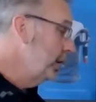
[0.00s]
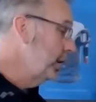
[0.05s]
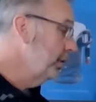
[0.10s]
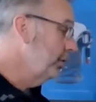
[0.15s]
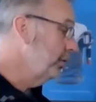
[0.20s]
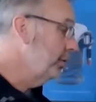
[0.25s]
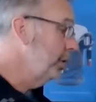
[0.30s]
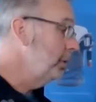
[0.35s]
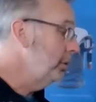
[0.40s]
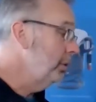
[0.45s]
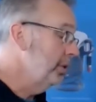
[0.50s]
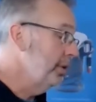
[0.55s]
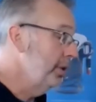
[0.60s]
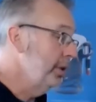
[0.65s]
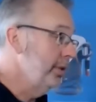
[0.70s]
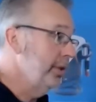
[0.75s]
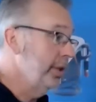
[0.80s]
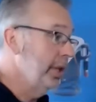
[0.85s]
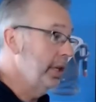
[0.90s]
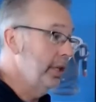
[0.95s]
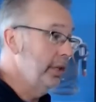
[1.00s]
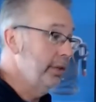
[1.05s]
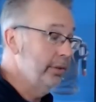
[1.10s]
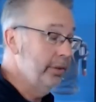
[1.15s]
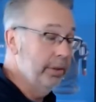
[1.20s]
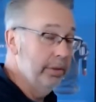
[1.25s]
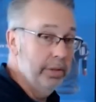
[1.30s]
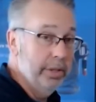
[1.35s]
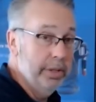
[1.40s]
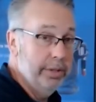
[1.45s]
the frequency setting.
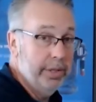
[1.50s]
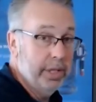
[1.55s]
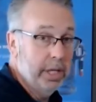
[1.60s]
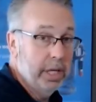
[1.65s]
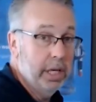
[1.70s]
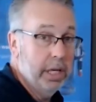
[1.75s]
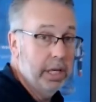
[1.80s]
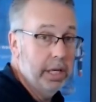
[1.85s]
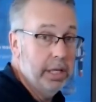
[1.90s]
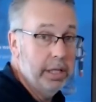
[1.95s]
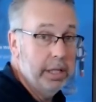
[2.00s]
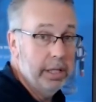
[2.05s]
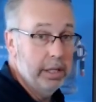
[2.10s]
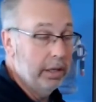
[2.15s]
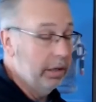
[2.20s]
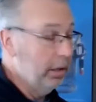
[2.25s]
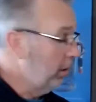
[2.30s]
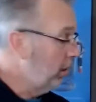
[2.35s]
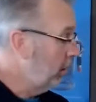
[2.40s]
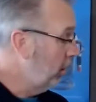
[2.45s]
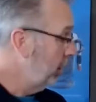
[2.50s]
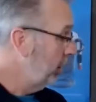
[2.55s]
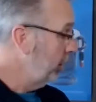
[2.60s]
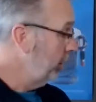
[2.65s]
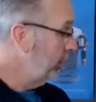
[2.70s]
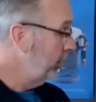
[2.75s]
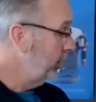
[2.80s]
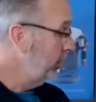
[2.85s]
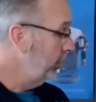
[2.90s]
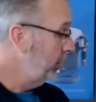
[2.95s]
So this guy
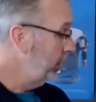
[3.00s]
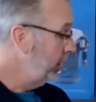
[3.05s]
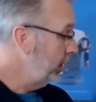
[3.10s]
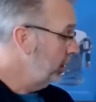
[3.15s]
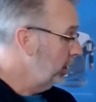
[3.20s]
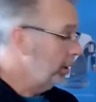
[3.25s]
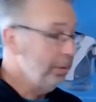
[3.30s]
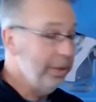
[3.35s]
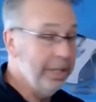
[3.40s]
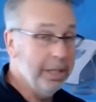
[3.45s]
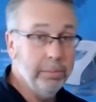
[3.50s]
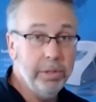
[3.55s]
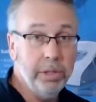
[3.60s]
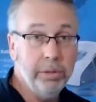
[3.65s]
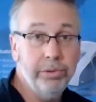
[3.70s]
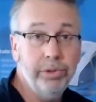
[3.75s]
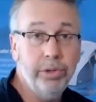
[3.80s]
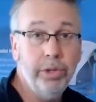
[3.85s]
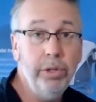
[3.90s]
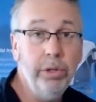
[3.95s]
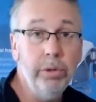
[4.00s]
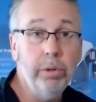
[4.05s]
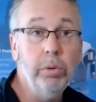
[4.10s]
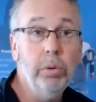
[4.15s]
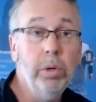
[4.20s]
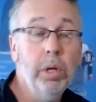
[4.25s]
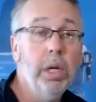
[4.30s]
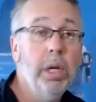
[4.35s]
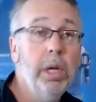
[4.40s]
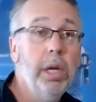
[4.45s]
on the RPW2